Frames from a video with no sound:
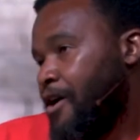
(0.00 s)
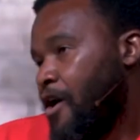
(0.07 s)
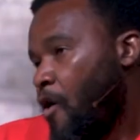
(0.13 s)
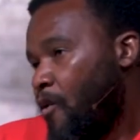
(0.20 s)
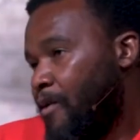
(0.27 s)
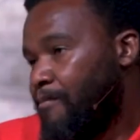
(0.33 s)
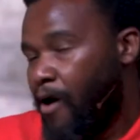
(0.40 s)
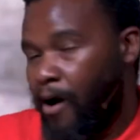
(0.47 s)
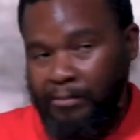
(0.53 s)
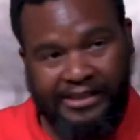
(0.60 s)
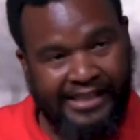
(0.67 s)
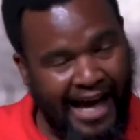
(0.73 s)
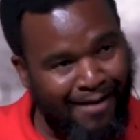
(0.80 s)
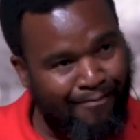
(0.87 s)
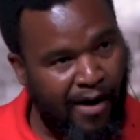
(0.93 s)
Where mom,
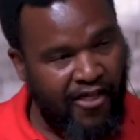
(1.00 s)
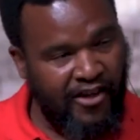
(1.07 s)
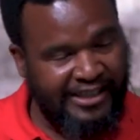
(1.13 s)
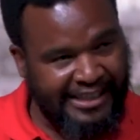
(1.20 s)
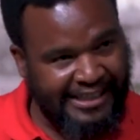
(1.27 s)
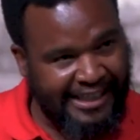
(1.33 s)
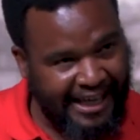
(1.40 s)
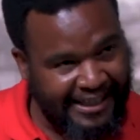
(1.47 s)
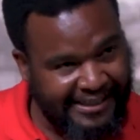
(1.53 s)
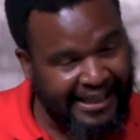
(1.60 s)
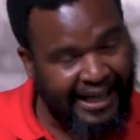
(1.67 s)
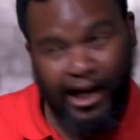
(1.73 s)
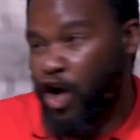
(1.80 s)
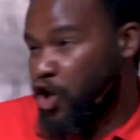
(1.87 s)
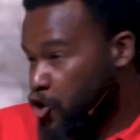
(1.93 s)
dad, brother, and sister can
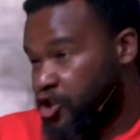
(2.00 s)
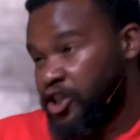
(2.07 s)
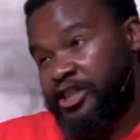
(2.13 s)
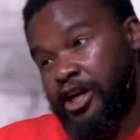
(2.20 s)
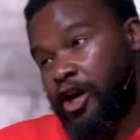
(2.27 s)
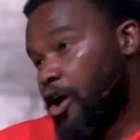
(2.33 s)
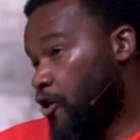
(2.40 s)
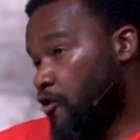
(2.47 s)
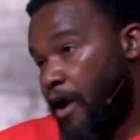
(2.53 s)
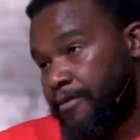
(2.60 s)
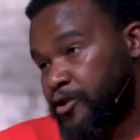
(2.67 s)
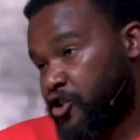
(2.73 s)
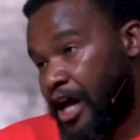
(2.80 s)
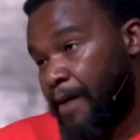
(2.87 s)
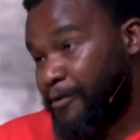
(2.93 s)
say, you just did a lot of
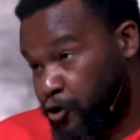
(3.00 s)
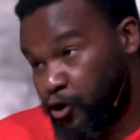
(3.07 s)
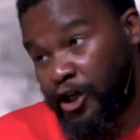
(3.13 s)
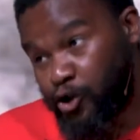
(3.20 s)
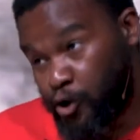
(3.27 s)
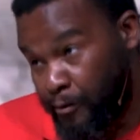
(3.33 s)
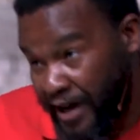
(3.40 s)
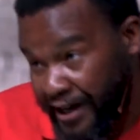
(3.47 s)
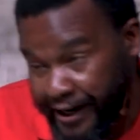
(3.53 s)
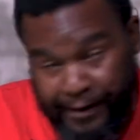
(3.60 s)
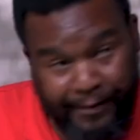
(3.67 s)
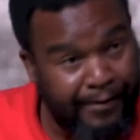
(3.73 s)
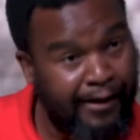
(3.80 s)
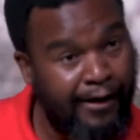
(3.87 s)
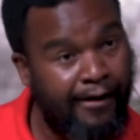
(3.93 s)
rubbish now, but you can do better.
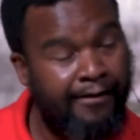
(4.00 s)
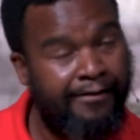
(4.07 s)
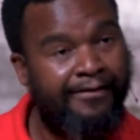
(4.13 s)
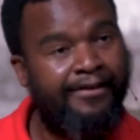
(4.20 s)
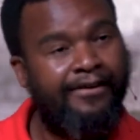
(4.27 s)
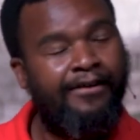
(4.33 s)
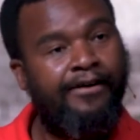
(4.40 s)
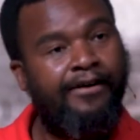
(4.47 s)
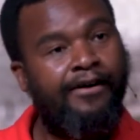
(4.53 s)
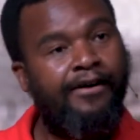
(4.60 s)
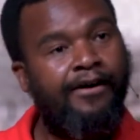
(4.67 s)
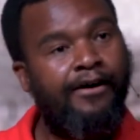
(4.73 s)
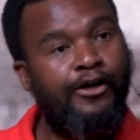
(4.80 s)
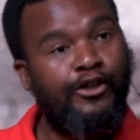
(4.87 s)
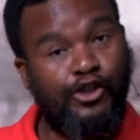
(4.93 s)

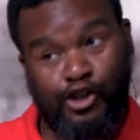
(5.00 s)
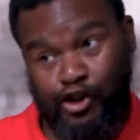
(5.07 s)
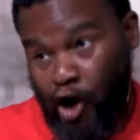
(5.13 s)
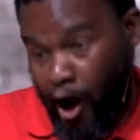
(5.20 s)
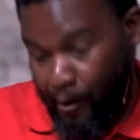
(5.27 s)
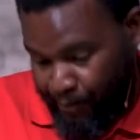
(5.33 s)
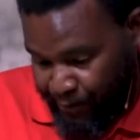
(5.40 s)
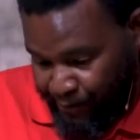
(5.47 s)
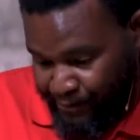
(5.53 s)
Stop.